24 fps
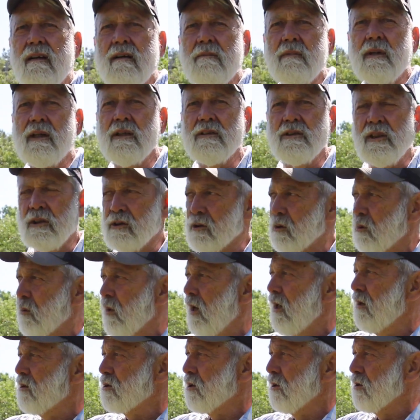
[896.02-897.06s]
Because they grew
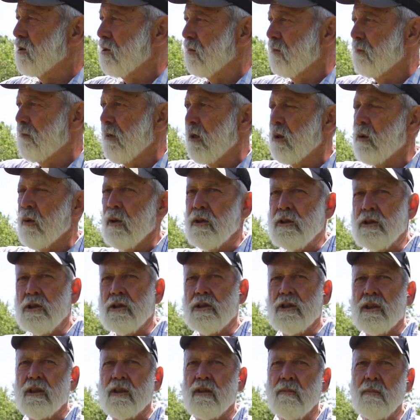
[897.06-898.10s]
well, so there's big
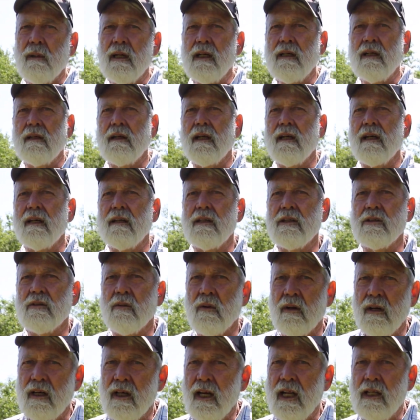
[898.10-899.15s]
orchards in Quebec and out of these.
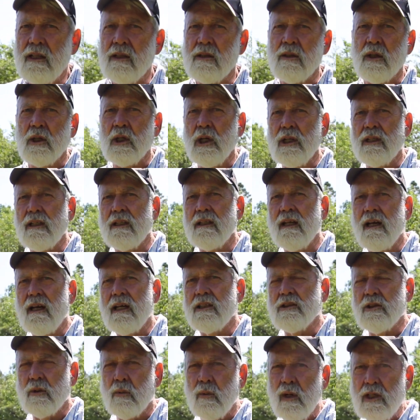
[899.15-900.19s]
Or in Canada,
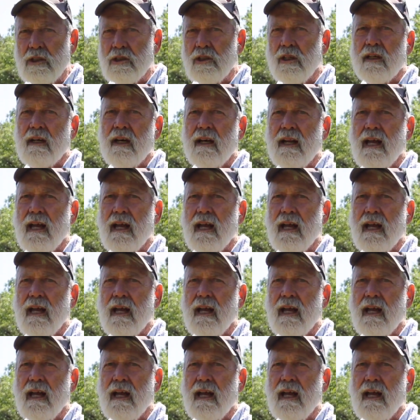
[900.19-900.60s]
it's a rusted